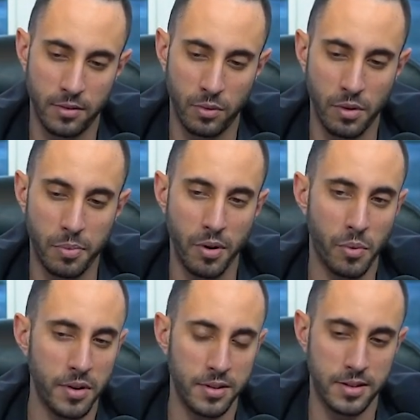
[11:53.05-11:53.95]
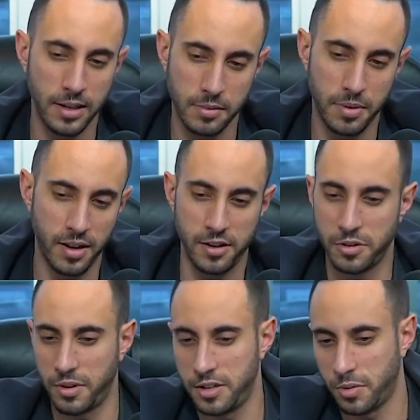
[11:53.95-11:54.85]
1.16 billion in
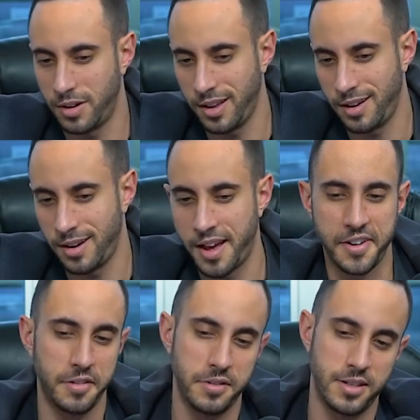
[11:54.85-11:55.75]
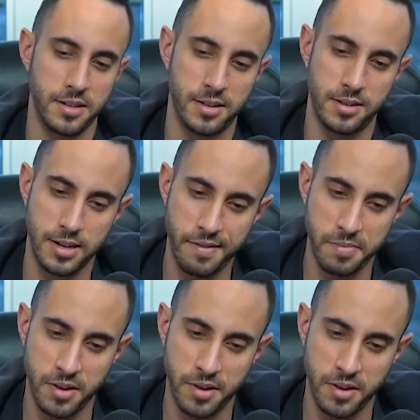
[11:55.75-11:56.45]
2020 and 967